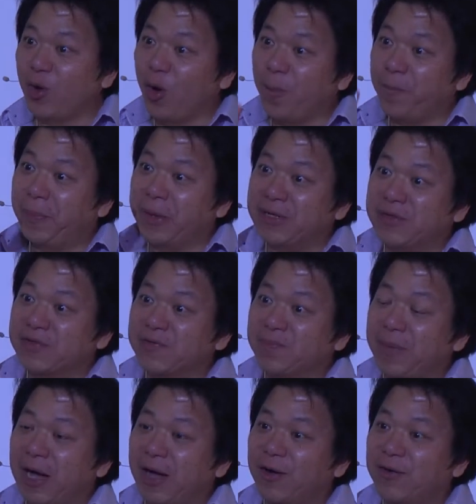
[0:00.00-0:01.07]
open its
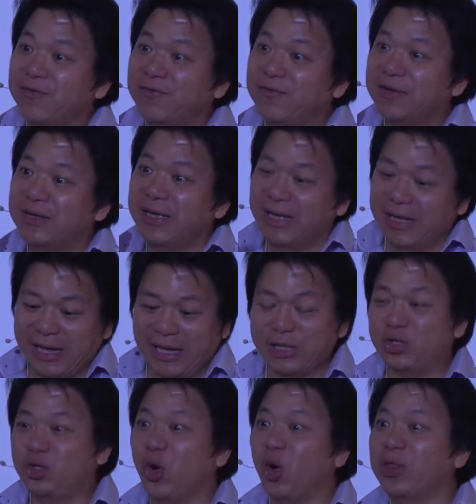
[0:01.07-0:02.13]
mouth,
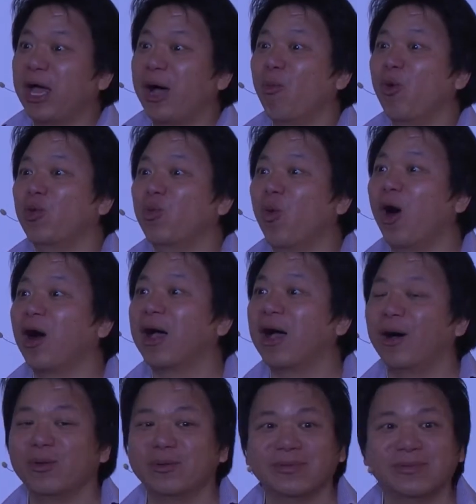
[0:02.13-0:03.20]
and Jonah would walk out.